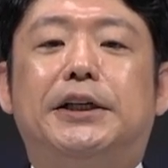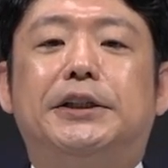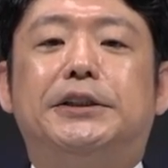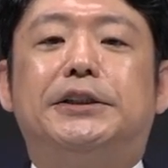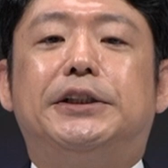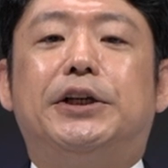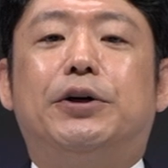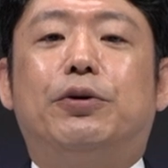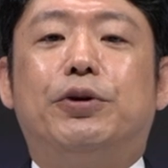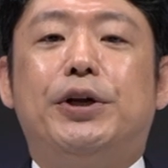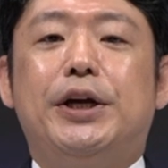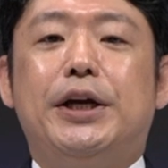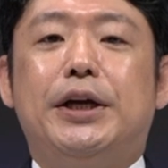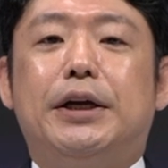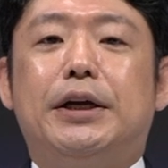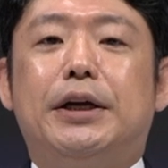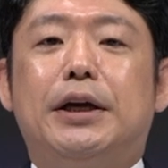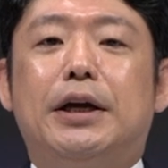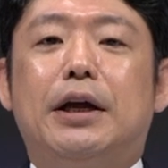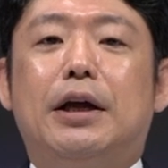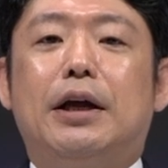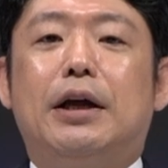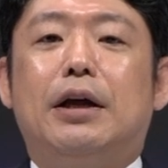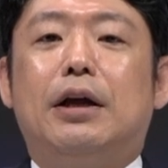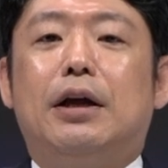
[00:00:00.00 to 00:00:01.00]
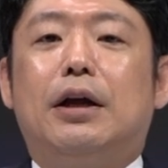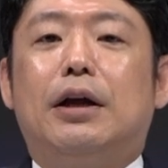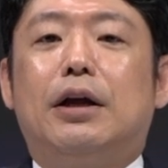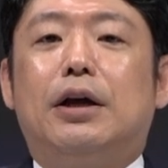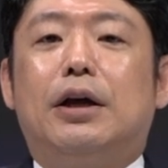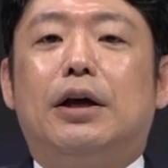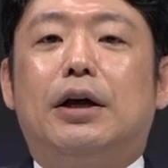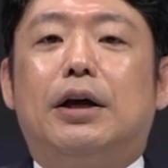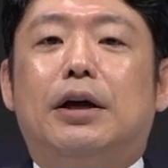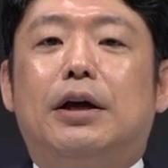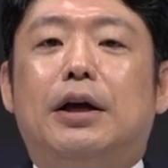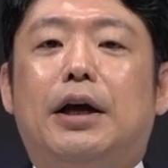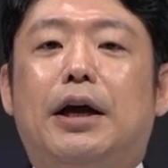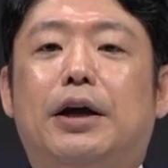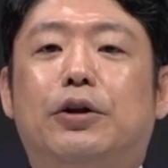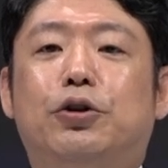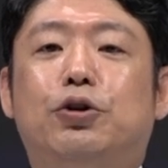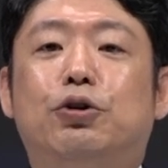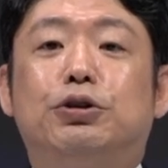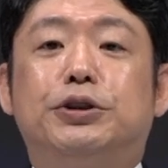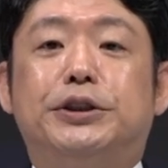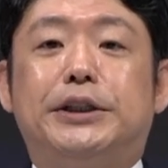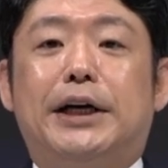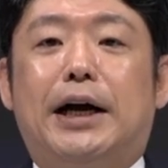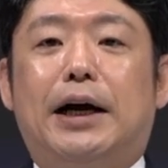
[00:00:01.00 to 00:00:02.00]
Z.com Vietnam in particular
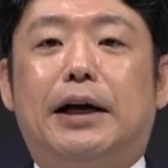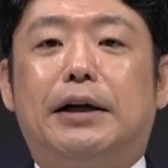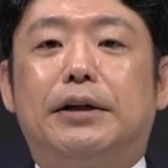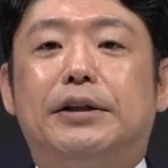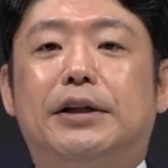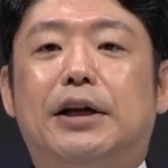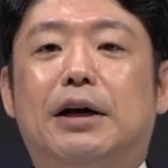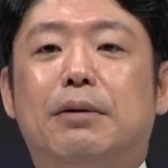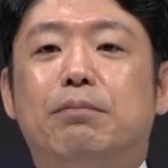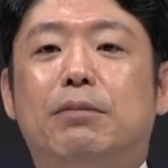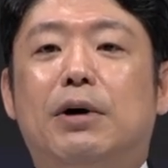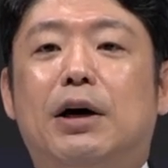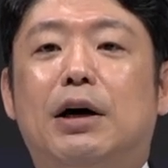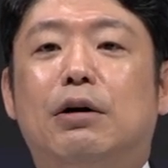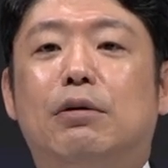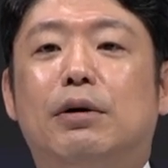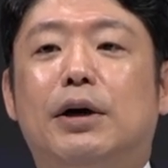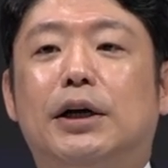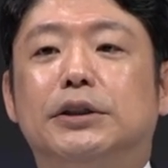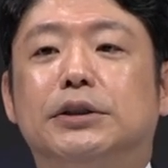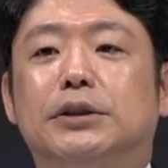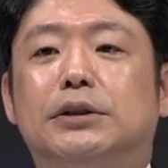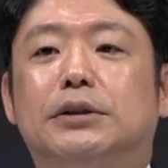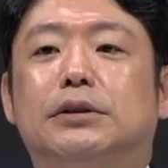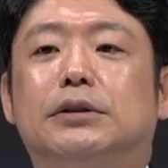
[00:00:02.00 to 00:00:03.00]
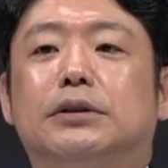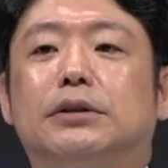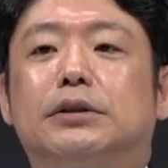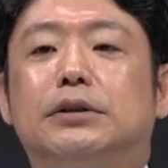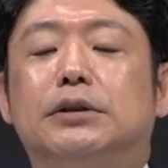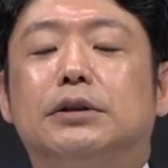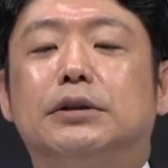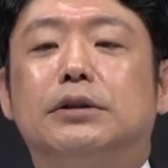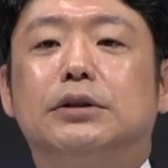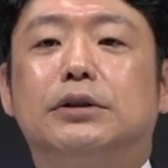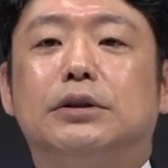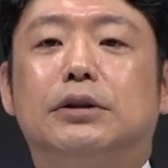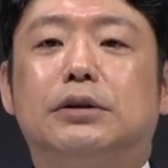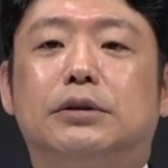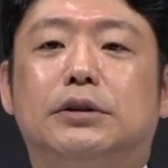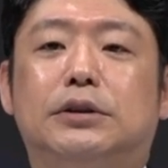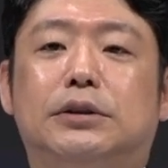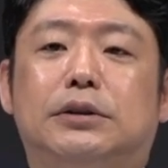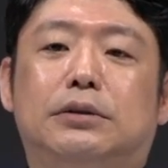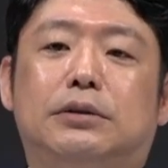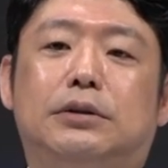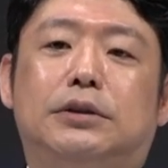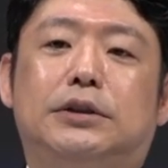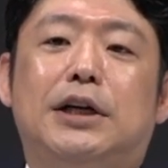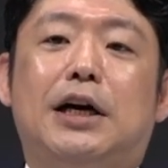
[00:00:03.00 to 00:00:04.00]
has a large number of engineers,
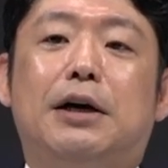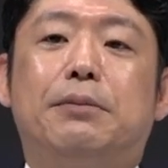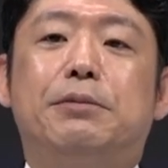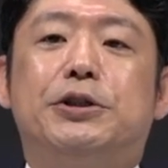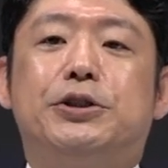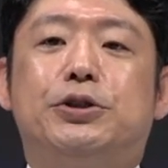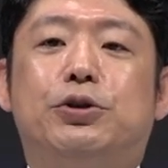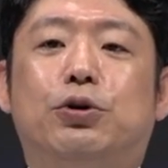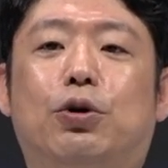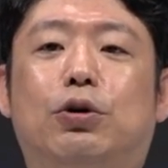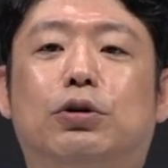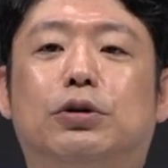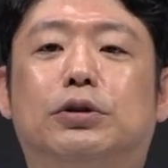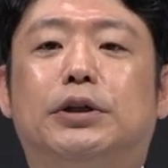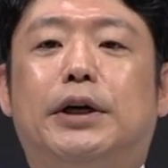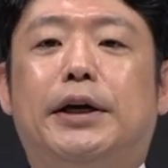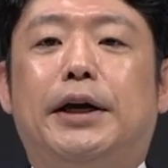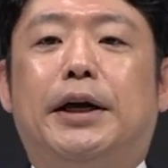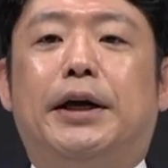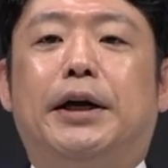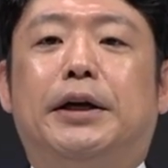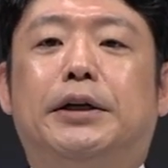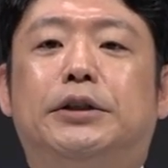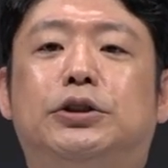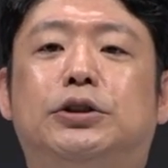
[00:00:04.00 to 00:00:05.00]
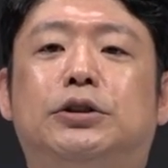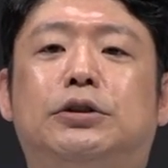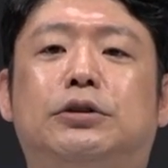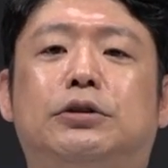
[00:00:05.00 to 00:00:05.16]
and we believe they can